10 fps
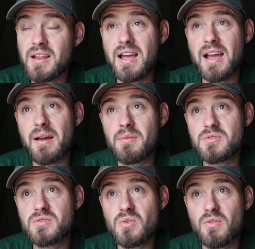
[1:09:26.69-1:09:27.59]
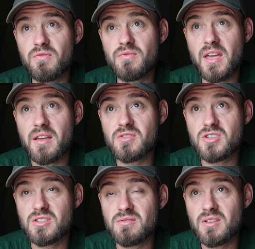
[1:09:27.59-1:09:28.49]
Nah, it was sort of, yeah,
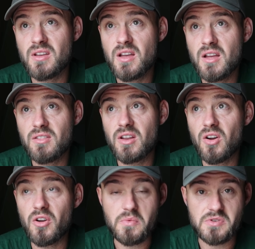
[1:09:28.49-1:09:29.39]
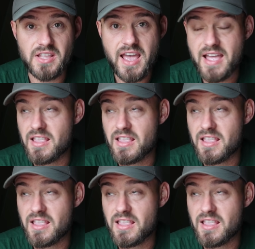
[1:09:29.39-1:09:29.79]
just the light was there,